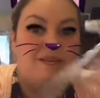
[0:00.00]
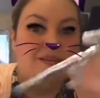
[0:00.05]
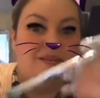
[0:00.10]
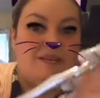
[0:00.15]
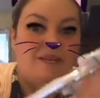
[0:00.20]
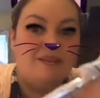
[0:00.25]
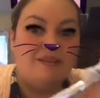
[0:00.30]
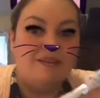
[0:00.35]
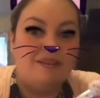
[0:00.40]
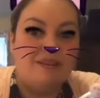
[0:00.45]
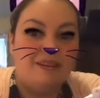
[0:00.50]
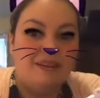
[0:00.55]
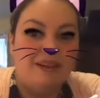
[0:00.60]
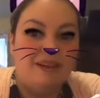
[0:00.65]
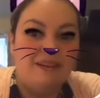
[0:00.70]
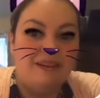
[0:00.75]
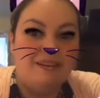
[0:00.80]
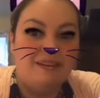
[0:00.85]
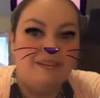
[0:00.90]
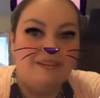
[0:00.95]
Look at that.
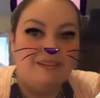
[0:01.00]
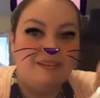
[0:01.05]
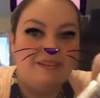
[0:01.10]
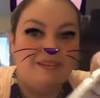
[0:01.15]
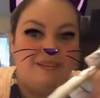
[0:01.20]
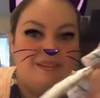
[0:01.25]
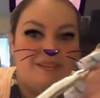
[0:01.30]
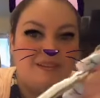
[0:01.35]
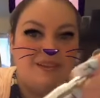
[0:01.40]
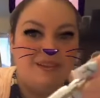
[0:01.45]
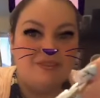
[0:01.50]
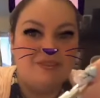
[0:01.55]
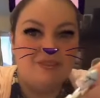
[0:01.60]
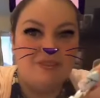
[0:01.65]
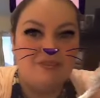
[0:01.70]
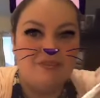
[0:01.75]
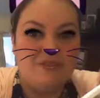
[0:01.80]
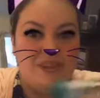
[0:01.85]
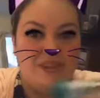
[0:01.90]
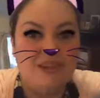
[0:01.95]
Look how
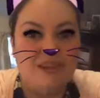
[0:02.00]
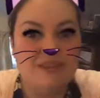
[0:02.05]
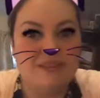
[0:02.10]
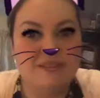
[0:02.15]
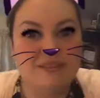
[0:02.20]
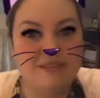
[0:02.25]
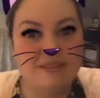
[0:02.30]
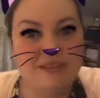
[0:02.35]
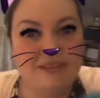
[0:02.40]
soft it is.